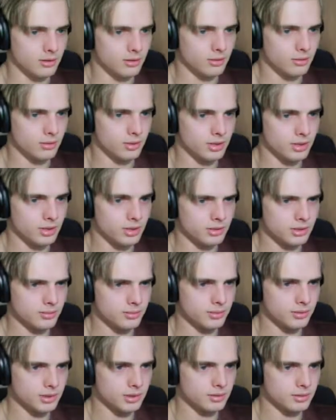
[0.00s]
Oh
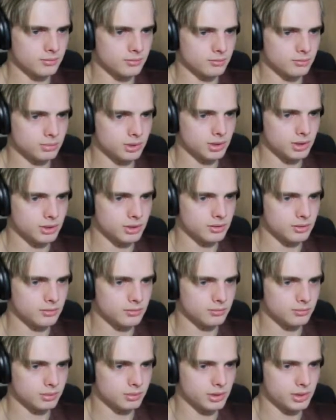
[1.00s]
goddamn, I got
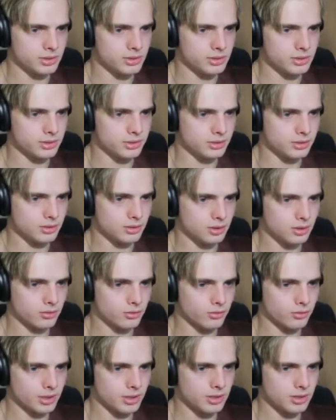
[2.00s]
plant jizz all
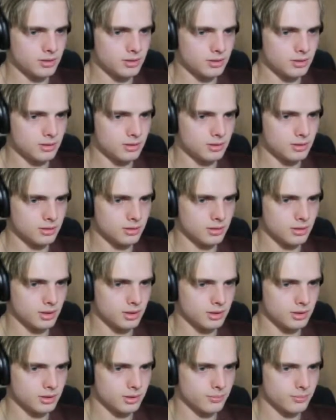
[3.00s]
over me.
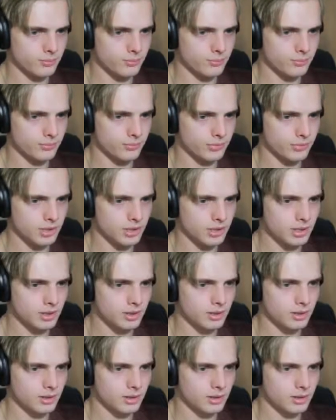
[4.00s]
Goddamn.
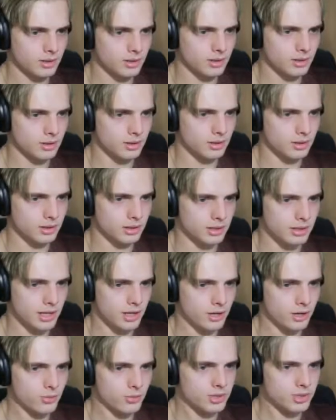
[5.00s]
And
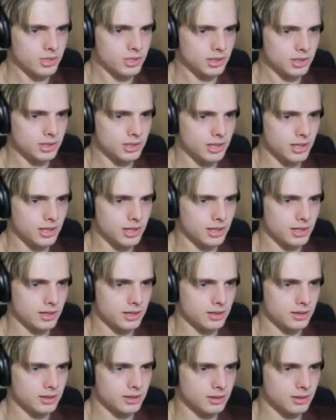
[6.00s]
now we can
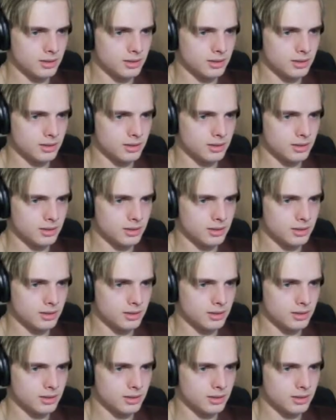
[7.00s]
die.